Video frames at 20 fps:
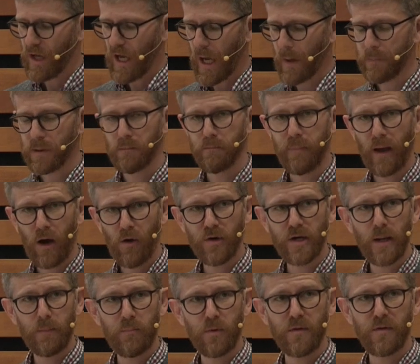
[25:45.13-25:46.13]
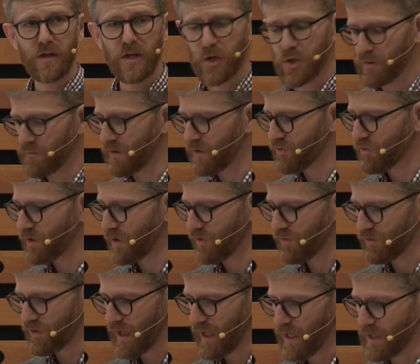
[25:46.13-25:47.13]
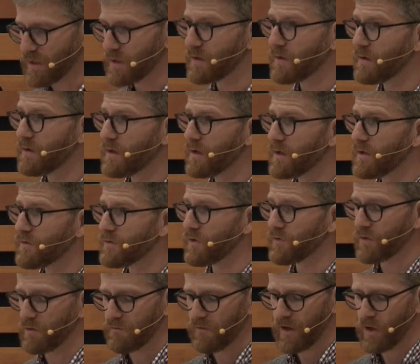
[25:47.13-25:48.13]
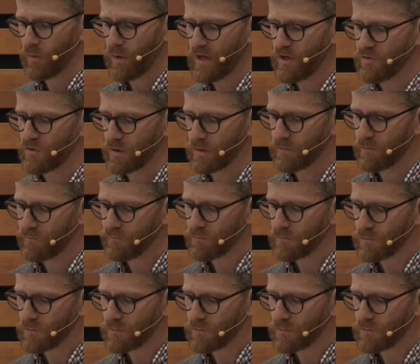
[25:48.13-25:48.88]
have been bound up with the interventionist state since Confederation.